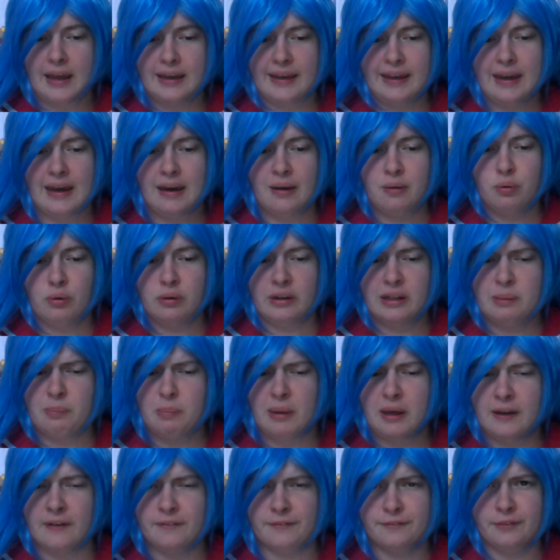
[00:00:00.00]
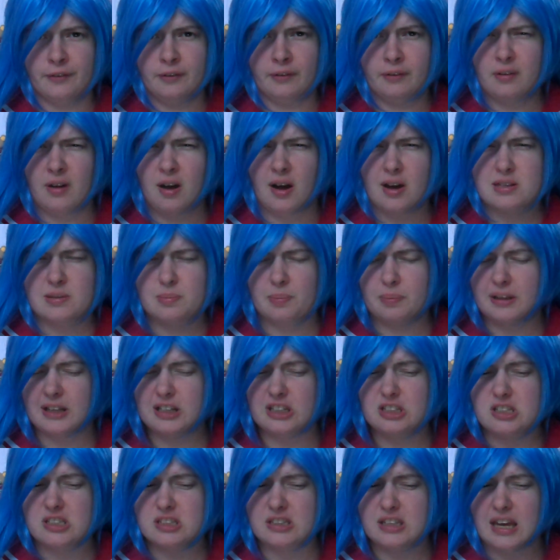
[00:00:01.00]
I can't really make a full
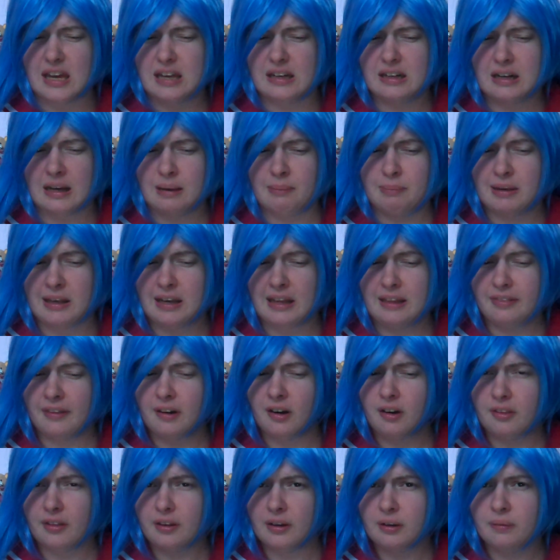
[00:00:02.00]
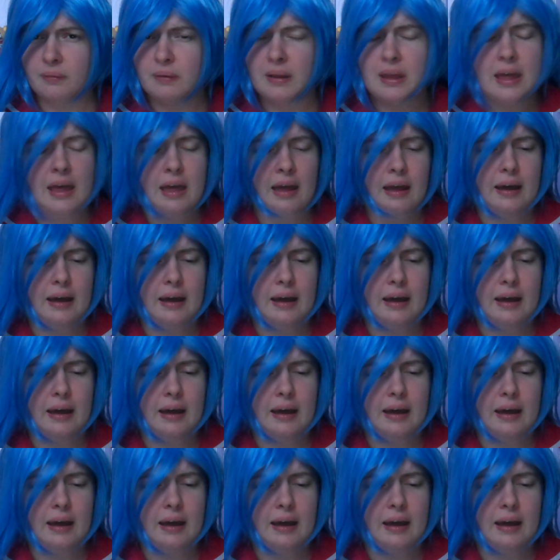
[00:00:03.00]
cosplay just yet. I'm getting there, though.